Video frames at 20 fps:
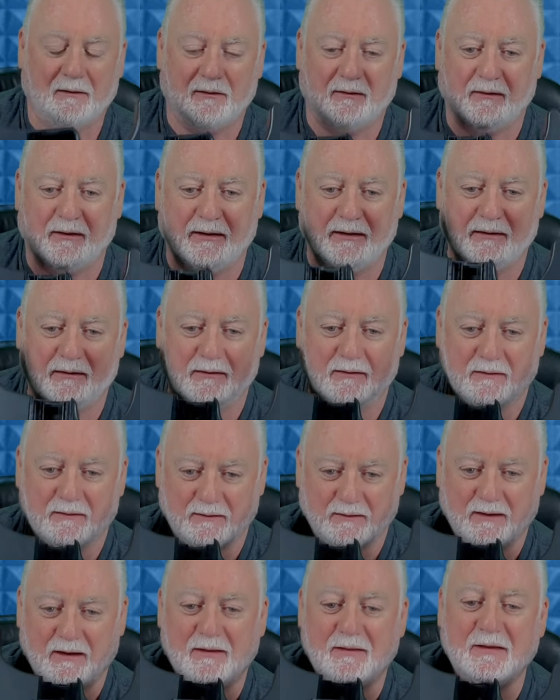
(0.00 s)
Right,
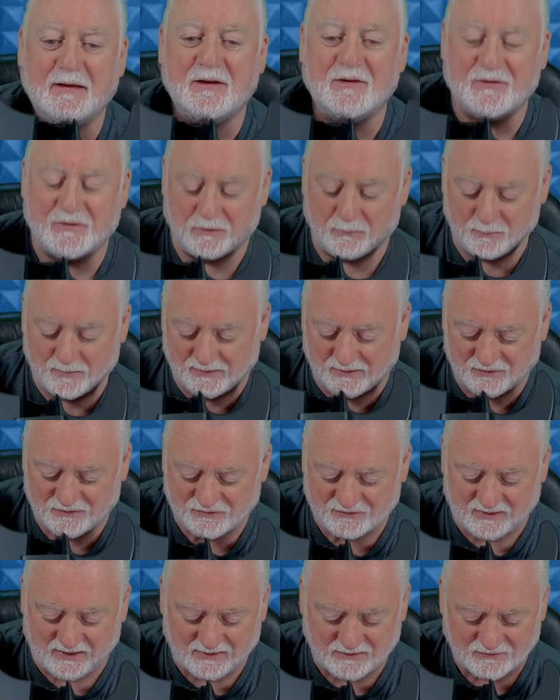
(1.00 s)
and these will be the
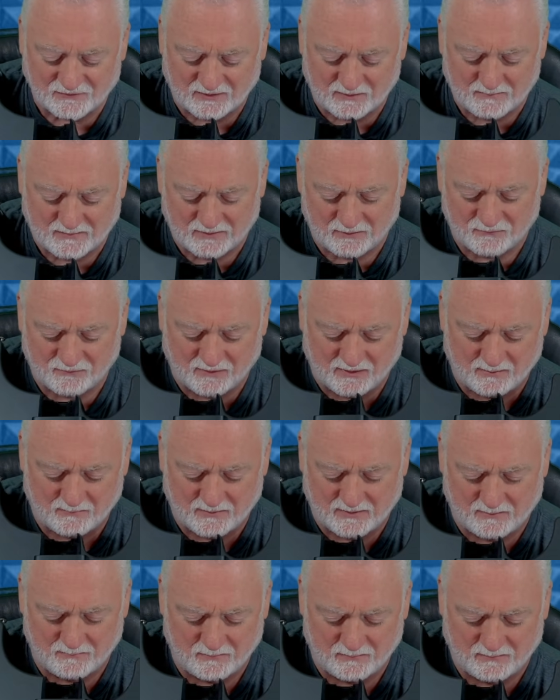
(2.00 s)
strings. Let me unwrap them.